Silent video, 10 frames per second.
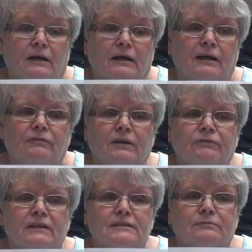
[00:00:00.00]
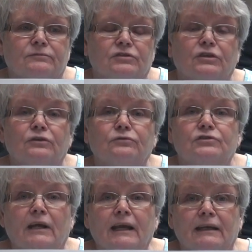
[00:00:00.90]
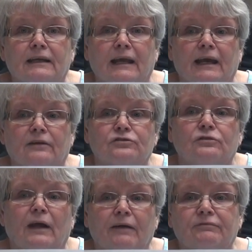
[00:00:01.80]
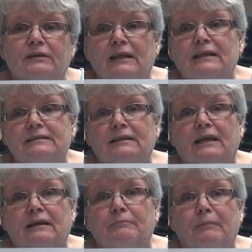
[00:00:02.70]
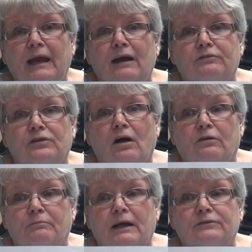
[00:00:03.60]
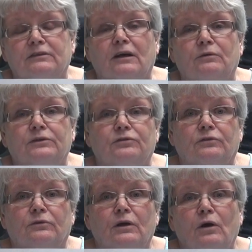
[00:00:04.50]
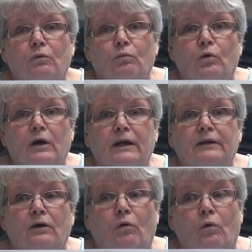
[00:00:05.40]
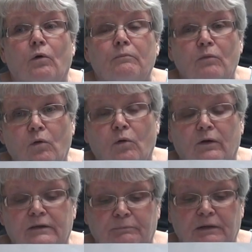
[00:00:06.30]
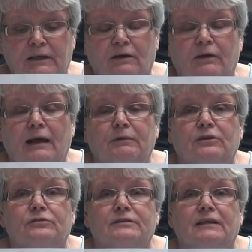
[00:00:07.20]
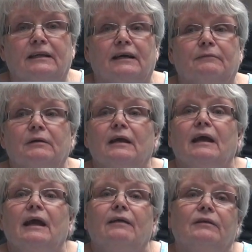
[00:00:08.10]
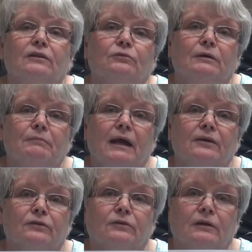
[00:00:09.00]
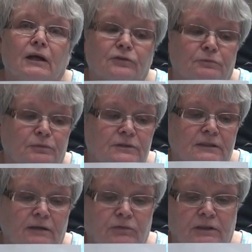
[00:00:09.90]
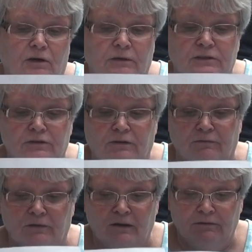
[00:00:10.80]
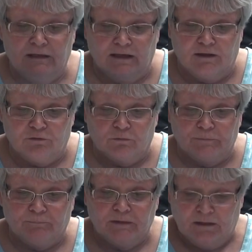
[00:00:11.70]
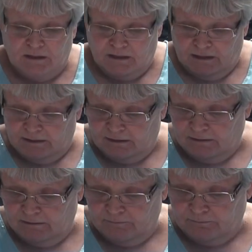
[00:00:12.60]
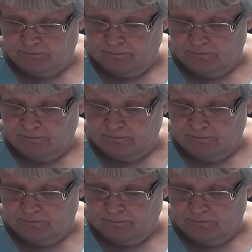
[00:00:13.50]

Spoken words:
Even if it's 2 checking accounts, you have to designate an amount, dollar amount, to go into one or more, depending on how many you set up, and then the remainder, 100%, would go into the other one.